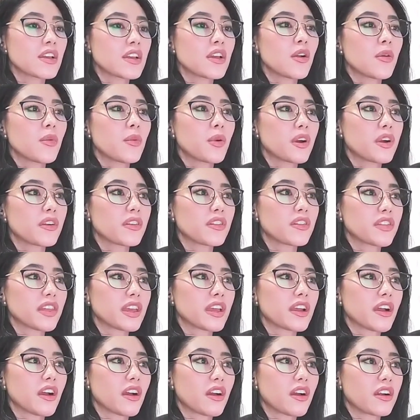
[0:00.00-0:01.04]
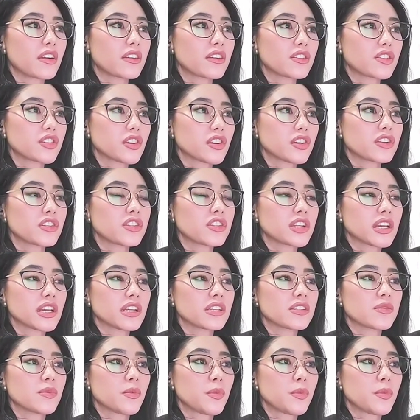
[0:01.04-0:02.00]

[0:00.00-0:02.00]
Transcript: where they are charged as